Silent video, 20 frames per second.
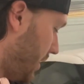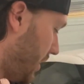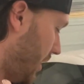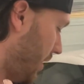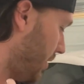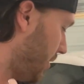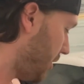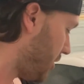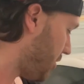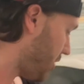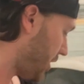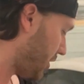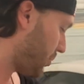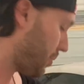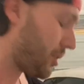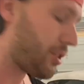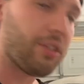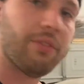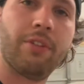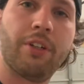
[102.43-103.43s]
let you guys
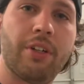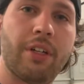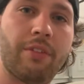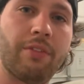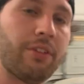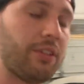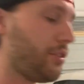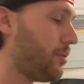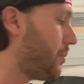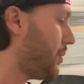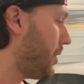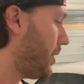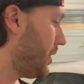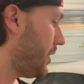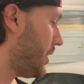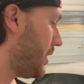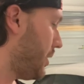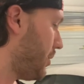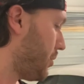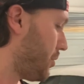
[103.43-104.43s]
watch the video after this,
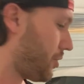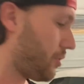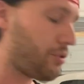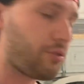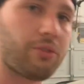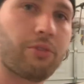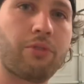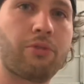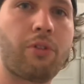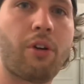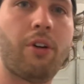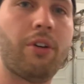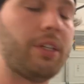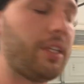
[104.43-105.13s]
but it will just draw in